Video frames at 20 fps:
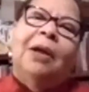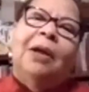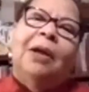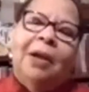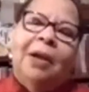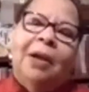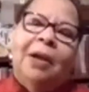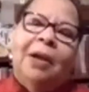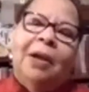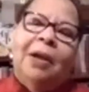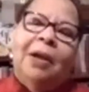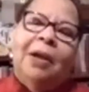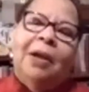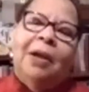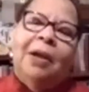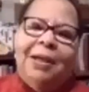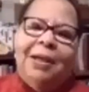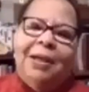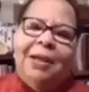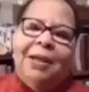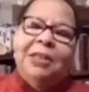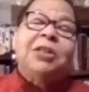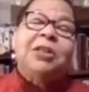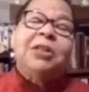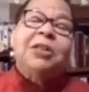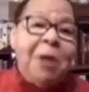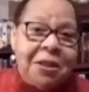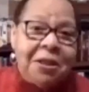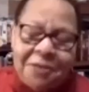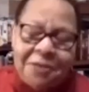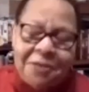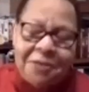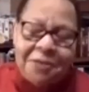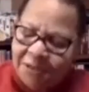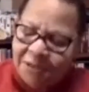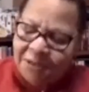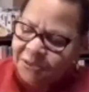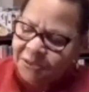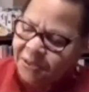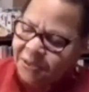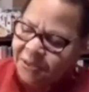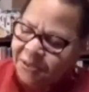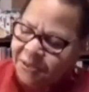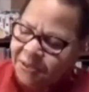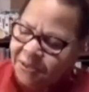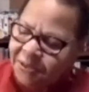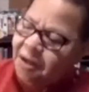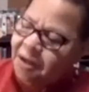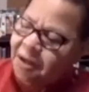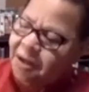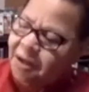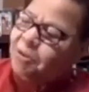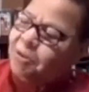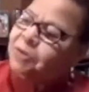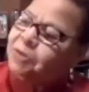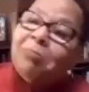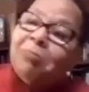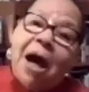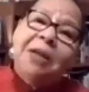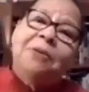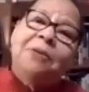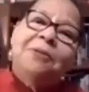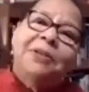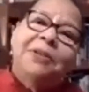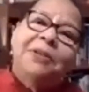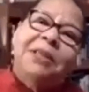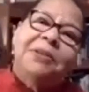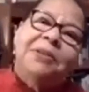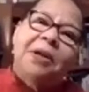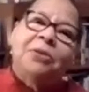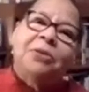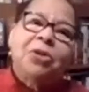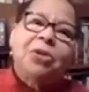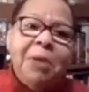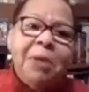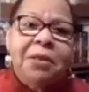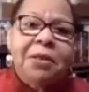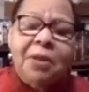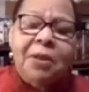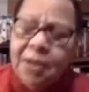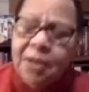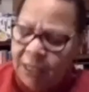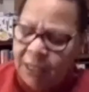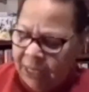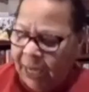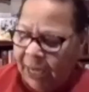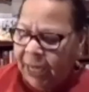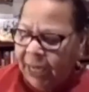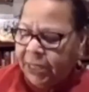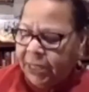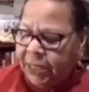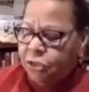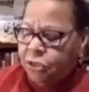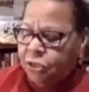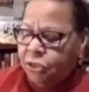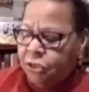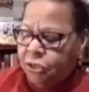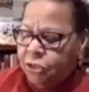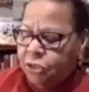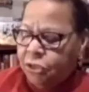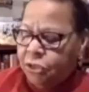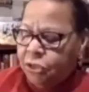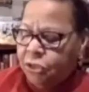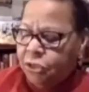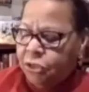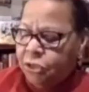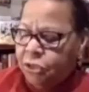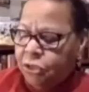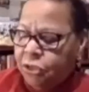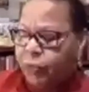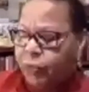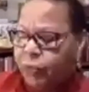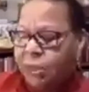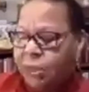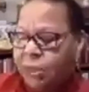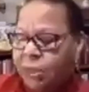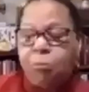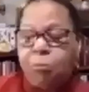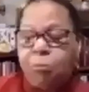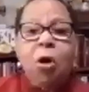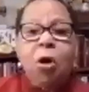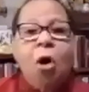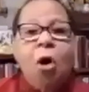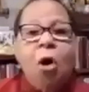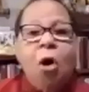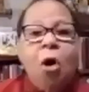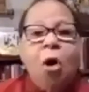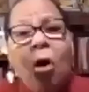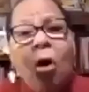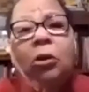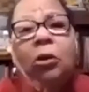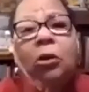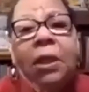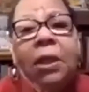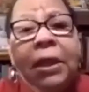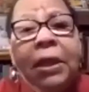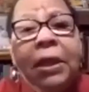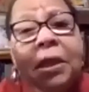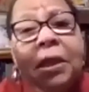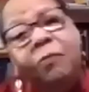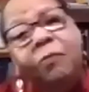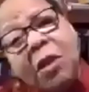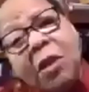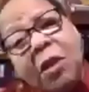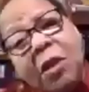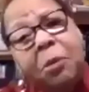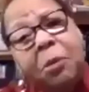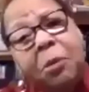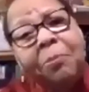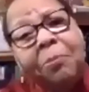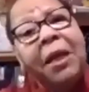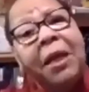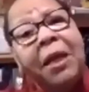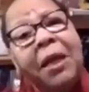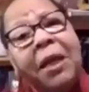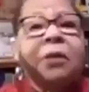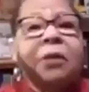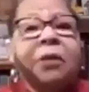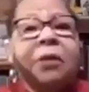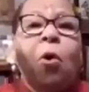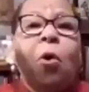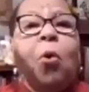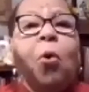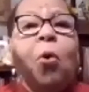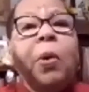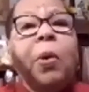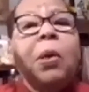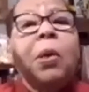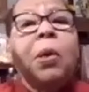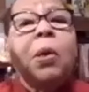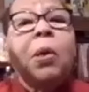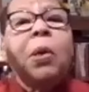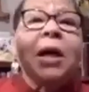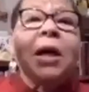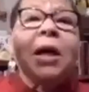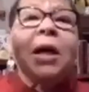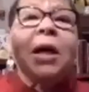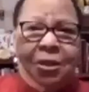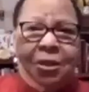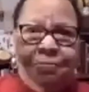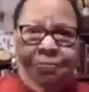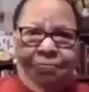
Smith. His name is Michael Denzel Smith, and he's written a book called Invisible Man Got the Whole World Watching.